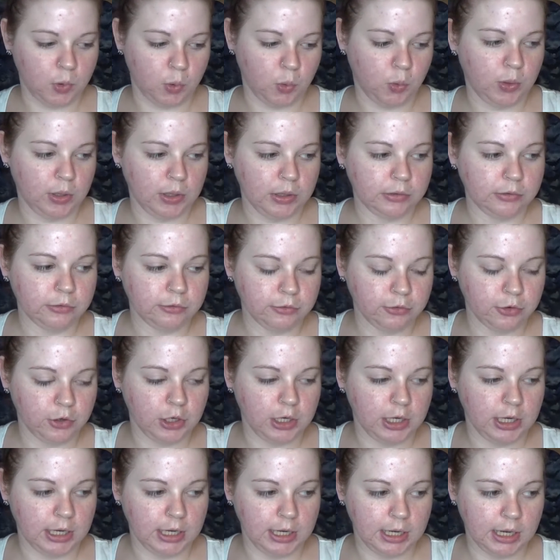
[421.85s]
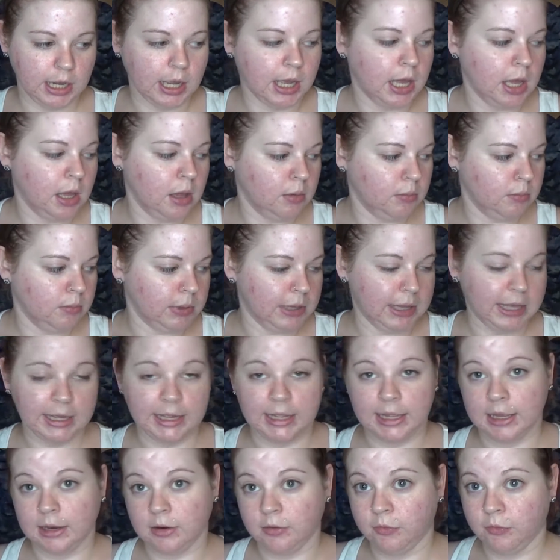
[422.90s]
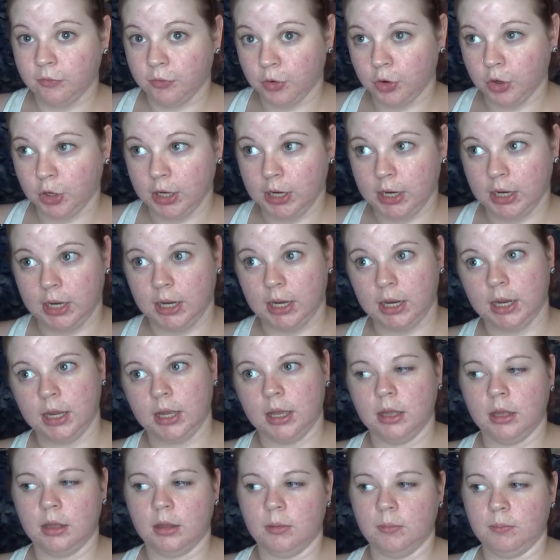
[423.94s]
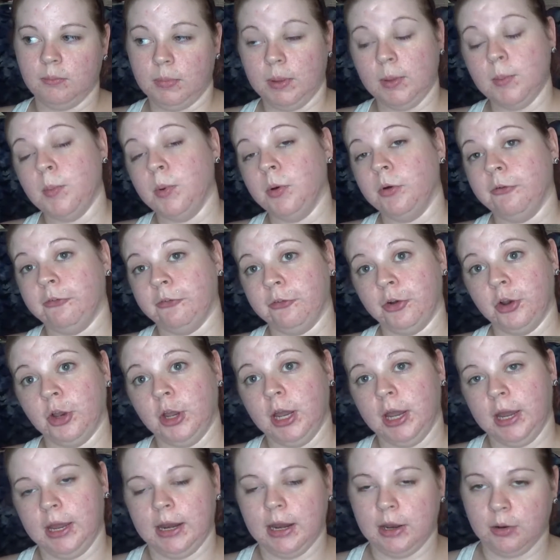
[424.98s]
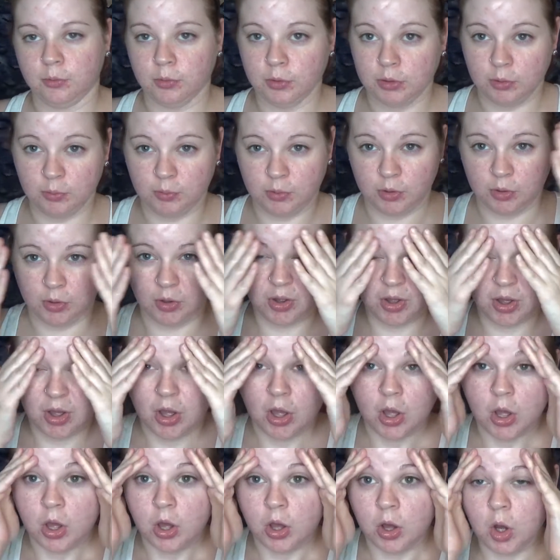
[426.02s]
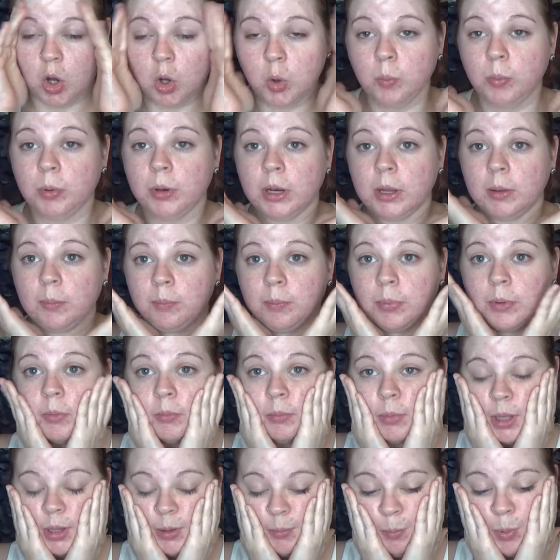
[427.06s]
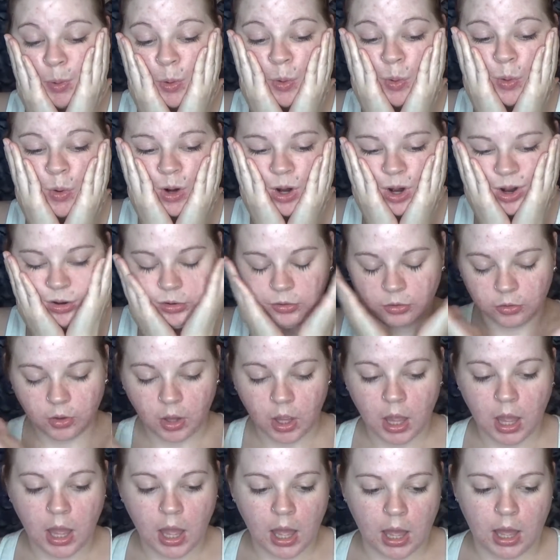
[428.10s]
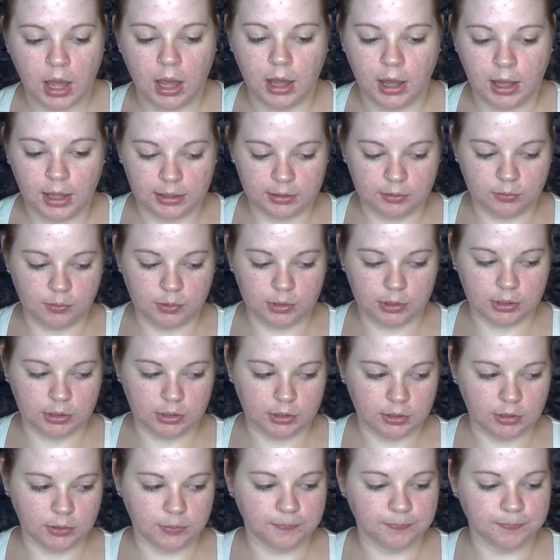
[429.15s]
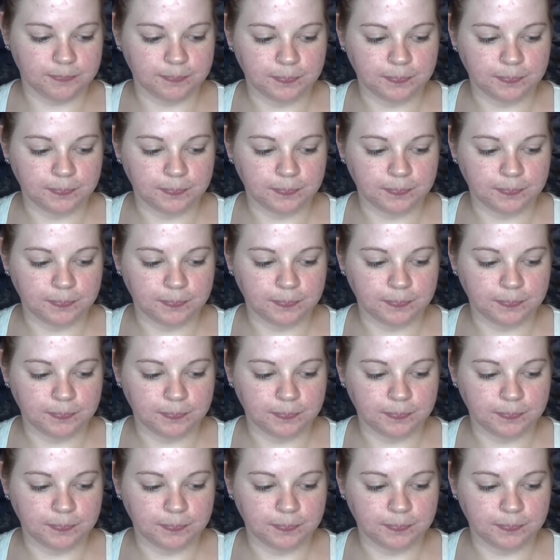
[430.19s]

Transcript: oil free, blackhead free, pimple free, and I really want to open up my pores. I will